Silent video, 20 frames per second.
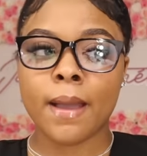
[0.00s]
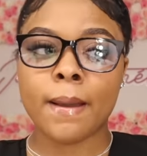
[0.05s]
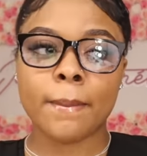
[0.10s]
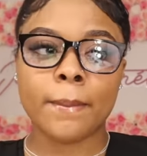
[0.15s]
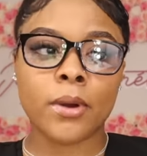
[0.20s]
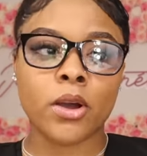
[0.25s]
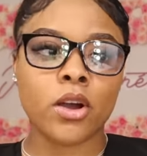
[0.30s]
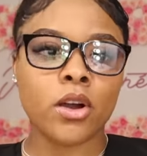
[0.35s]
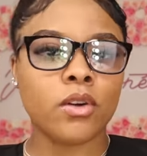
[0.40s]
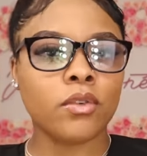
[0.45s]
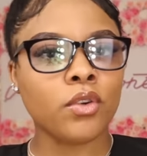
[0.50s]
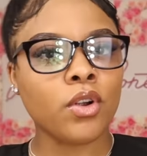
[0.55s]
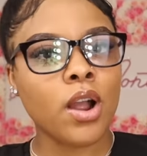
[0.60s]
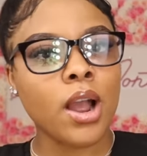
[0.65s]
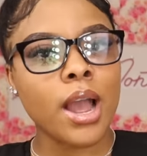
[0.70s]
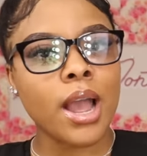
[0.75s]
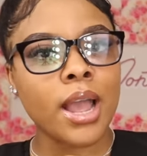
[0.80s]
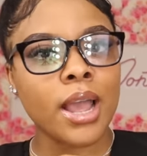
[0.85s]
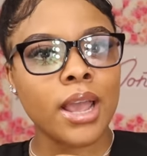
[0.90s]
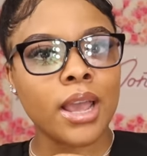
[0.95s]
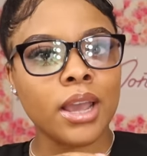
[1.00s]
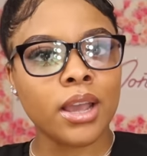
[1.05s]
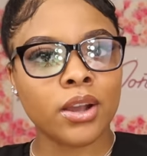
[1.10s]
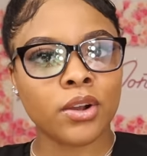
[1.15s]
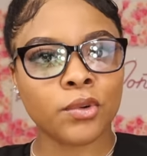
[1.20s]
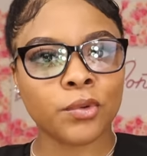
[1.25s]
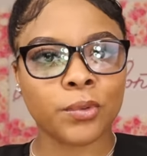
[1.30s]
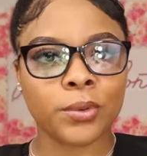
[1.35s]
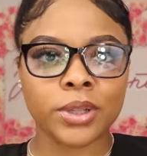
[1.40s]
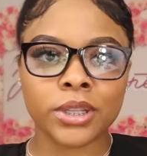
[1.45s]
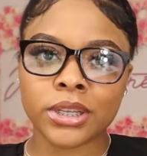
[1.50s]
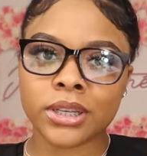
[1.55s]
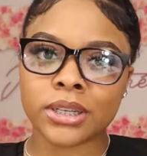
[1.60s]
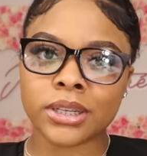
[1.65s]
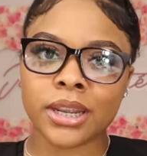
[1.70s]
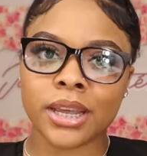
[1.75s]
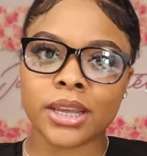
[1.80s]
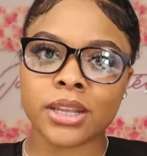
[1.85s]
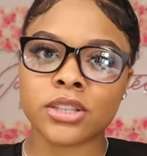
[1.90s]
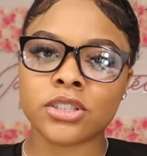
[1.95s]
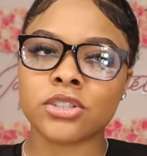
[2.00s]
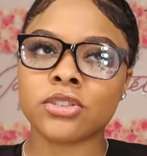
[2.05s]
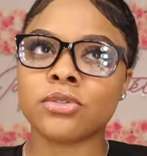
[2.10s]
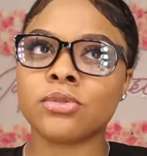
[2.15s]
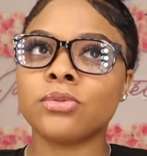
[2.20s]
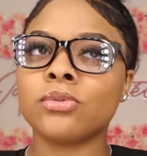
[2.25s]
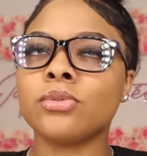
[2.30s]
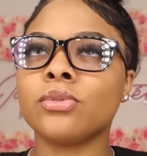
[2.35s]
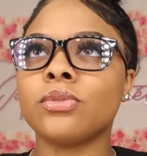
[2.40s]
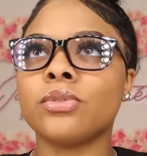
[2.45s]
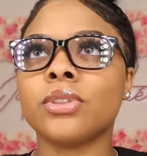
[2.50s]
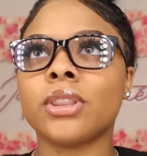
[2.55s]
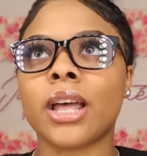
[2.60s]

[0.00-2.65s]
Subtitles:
But overall, I had a really good day at school.